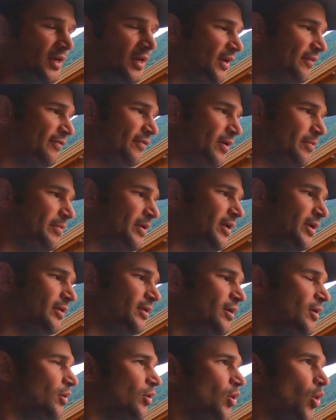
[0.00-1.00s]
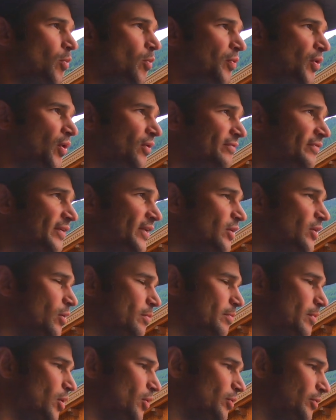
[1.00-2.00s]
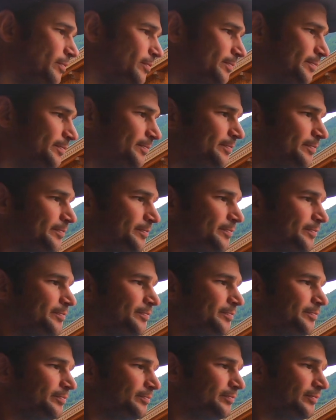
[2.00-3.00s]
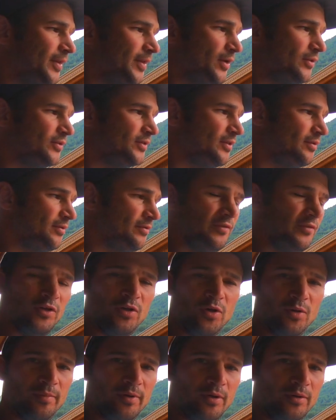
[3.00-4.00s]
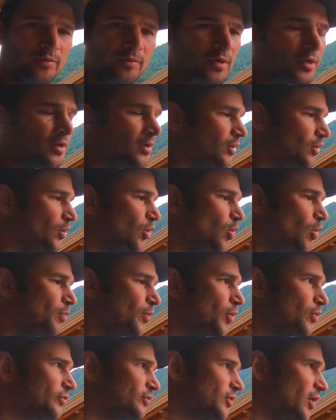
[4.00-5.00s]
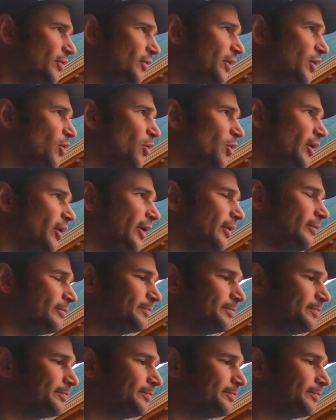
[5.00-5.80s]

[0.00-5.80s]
If I'm in GoPro video mode, now it's in the video mode, GoPro start recording,